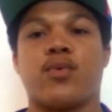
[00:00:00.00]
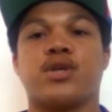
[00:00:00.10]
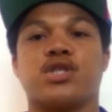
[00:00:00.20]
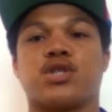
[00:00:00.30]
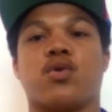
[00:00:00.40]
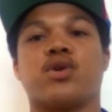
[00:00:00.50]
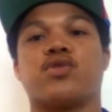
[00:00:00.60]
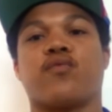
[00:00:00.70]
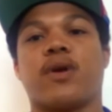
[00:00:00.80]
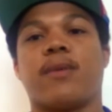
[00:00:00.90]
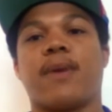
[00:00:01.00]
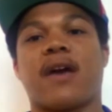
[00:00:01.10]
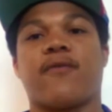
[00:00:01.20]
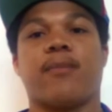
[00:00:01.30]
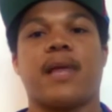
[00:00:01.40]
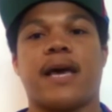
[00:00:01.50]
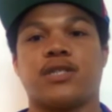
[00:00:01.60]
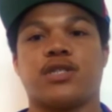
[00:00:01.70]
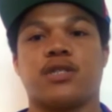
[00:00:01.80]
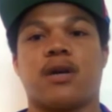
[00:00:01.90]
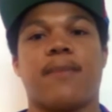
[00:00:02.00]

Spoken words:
we're just going to run it back from last year.